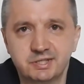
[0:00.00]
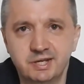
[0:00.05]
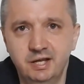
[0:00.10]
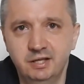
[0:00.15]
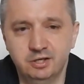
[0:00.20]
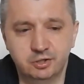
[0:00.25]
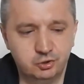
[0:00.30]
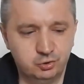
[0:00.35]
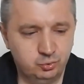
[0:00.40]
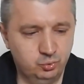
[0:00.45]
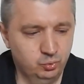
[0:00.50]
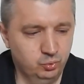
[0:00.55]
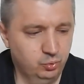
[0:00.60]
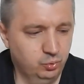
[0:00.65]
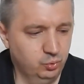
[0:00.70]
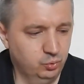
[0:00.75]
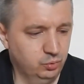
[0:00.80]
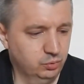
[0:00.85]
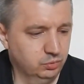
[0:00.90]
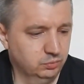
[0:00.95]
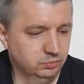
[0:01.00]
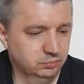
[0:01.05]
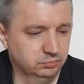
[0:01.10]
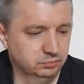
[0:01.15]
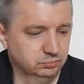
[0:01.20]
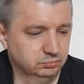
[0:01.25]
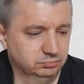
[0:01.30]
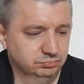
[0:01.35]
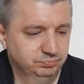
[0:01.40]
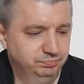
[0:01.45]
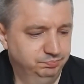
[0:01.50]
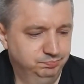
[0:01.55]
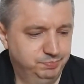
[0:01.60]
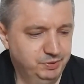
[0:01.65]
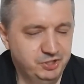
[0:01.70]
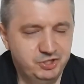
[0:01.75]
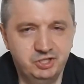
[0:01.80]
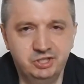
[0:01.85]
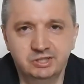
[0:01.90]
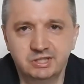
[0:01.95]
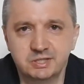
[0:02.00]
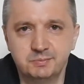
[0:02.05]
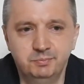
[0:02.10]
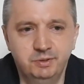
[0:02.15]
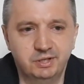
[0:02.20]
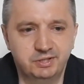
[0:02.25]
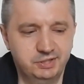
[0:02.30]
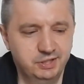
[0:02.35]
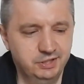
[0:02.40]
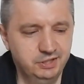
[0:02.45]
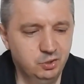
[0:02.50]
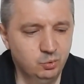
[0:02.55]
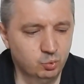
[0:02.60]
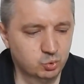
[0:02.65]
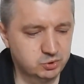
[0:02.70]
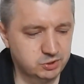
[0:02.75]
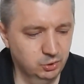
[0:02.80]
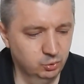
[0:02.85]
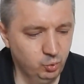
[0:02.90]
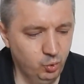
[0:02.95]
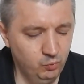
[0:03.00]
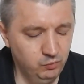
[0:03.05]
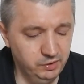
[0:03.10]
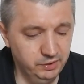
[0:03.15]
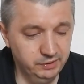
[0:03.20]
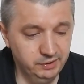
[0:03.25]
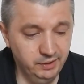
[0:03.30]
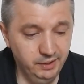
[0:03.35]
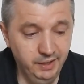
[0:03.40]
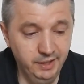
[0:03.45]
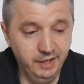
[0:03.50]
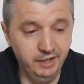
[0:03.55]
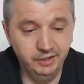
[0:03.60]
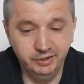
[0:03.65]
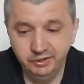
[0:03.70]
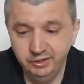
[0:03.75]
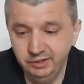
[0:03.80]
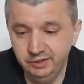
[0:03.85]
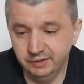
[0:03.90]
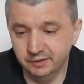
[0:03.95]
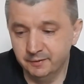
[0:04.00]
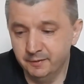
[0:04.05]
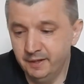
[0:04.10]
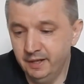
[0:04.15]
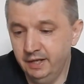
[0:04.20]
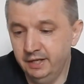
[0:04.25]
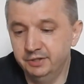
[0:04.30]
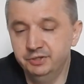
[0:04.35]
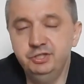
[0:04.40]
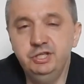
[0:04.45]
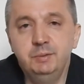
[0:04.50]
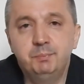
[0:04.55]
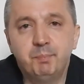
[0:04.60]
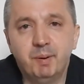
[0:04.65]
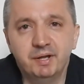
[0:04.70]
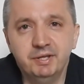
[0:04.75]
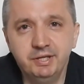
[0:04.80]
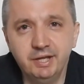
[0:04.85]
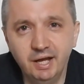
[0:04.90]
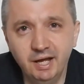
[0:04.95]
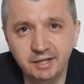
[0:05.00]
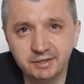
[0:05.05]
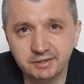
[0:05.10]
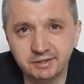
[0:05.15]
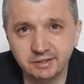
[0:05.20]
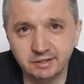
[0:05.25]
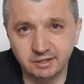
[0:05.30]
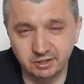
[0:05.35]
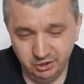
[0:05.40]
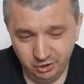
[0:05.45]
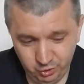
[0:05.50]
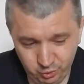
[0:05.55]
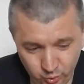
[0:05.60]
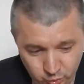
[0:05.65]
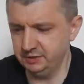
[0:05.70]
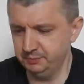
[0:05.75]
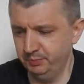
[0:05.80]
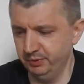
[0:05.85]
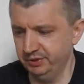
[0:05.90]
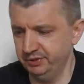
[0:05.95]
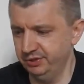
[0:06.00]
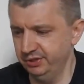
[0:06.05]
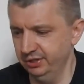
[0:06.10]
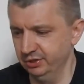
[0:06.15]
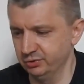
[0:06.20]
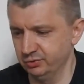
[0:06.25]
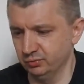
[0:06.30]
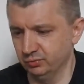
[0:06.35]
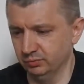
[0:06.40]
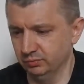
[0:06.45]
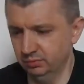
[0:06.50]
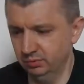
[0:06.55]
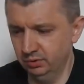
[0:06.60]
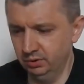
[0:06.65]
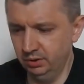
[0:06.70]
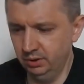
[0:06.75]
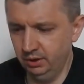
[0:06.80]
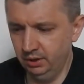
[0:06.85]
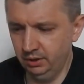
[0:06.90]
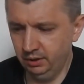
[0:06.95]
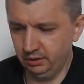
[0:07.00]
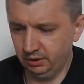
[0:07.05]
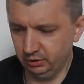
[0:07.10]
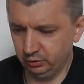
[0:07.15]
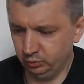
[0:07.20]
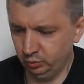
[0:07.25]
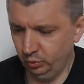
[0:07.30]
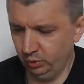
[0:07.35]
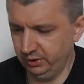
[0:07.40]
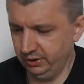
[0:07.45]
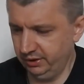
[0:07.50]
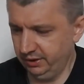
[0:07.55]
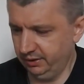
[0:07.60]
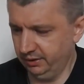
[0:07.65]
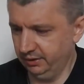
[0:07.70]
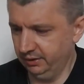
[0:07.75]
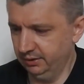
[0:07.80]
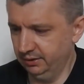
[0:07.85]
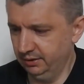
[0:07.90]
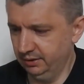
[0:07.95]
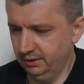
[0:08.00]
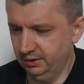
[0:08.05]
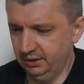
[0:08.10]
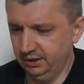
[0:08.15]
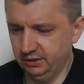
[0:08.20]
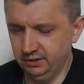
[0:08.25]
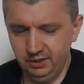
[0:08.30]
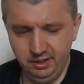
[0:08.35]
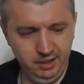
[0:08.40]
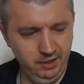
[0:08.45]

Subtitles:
How was this examination carried out? The investigator gave an amateur group photo to an expert,